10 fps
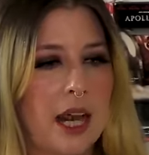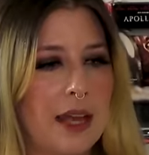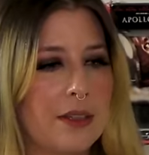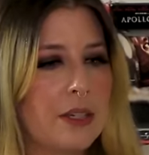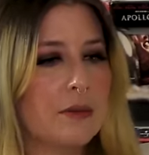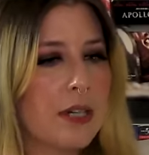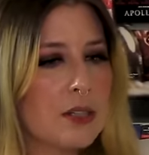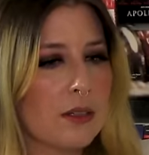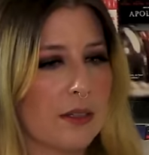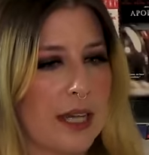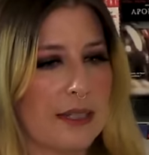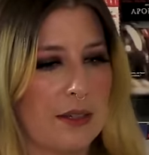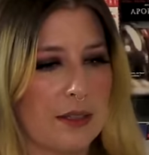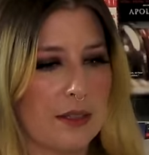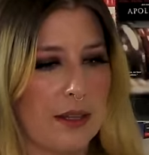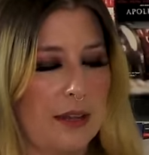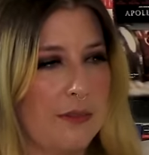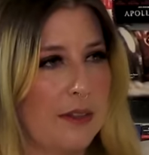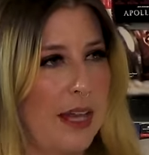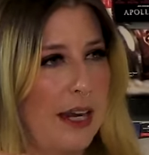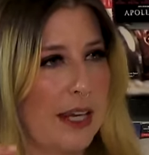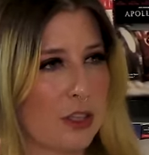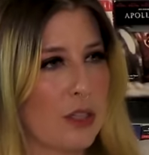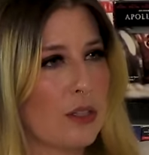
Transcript: And the original Last House on the Left, that actually